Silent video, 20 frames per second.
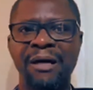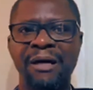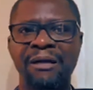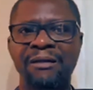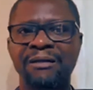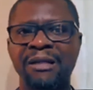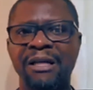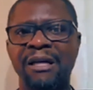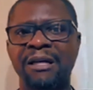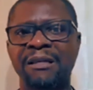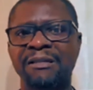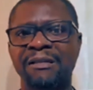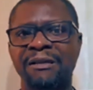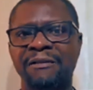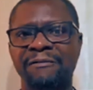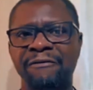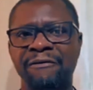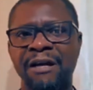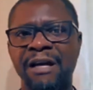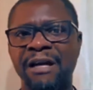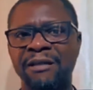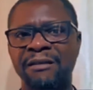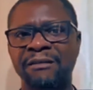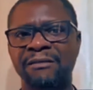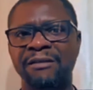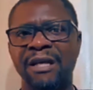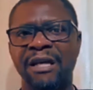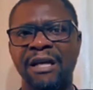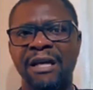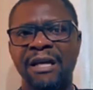partners and
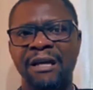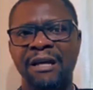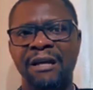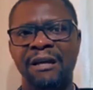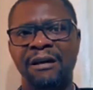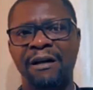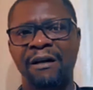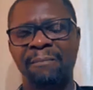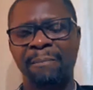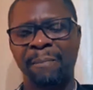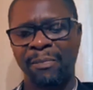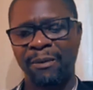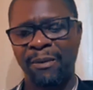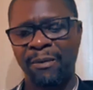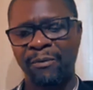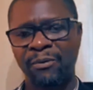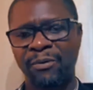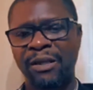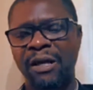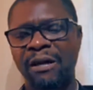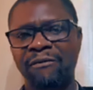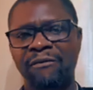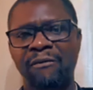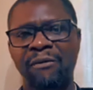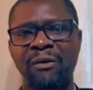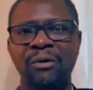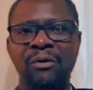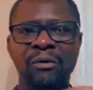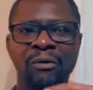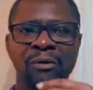fans, and people that
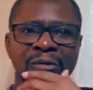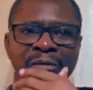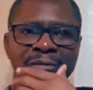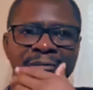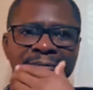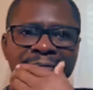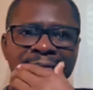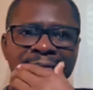follow